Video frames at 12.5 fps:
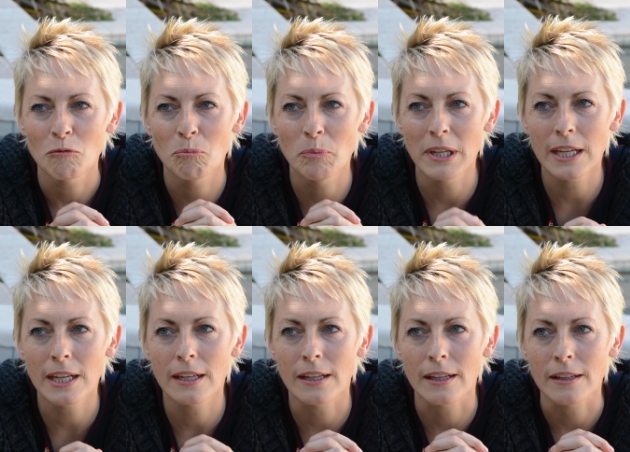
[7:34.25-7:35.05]
being
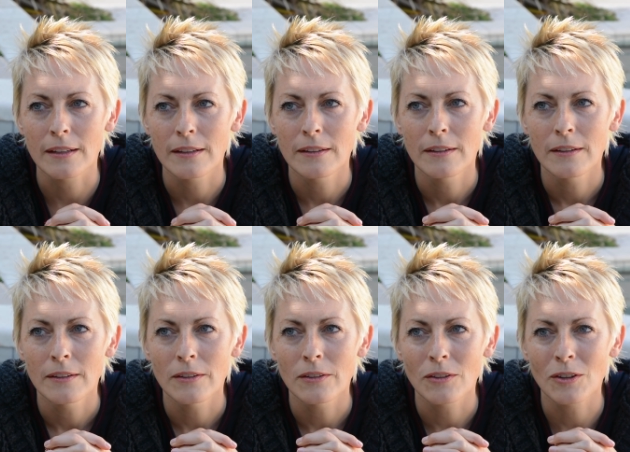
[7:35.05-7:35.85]
in a
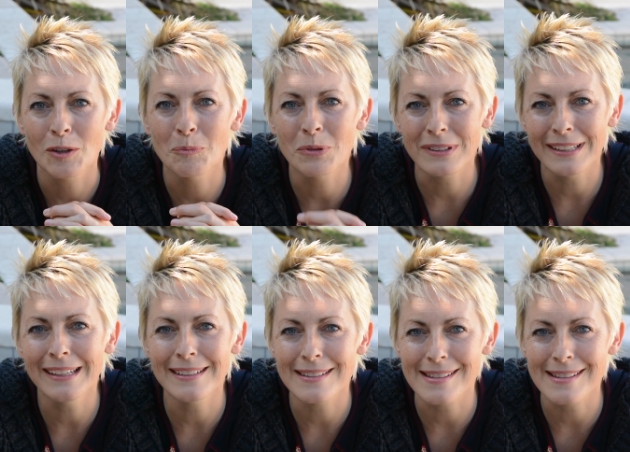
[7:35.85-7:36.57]
complete